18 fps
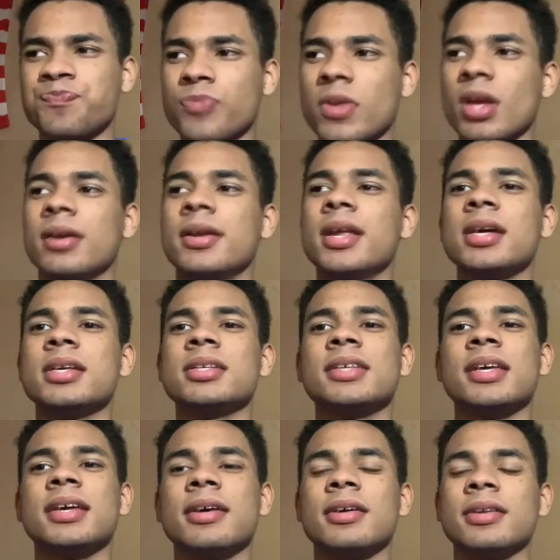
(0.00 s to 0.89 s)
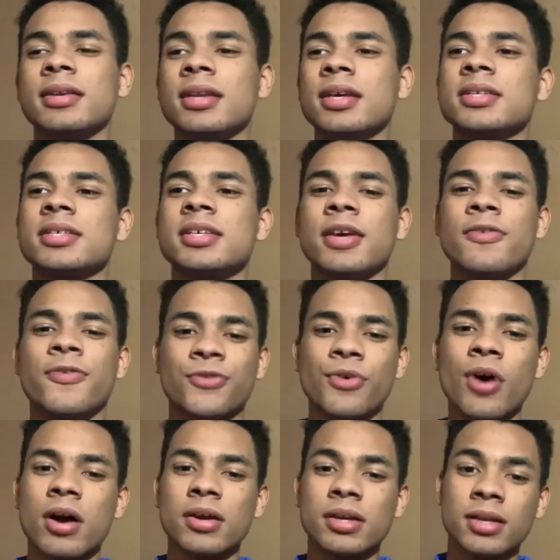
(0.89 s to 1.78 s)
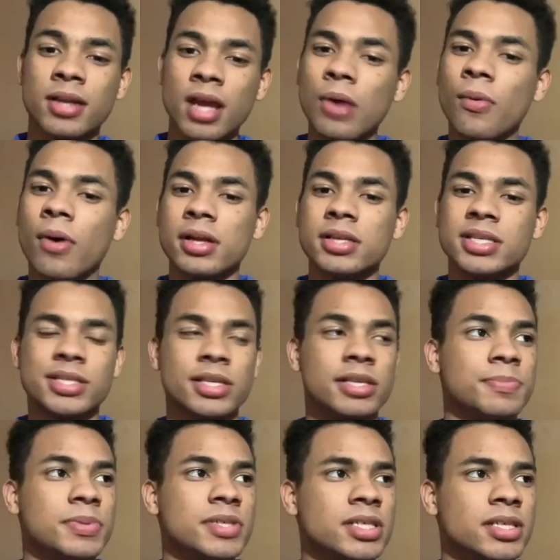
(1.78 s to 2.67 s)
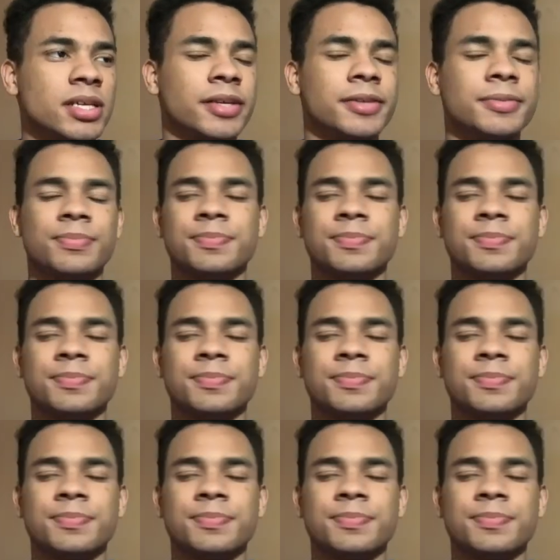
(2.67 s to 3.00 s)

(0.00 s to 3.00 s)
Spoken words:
niggas get froggy and they want to jump and shit.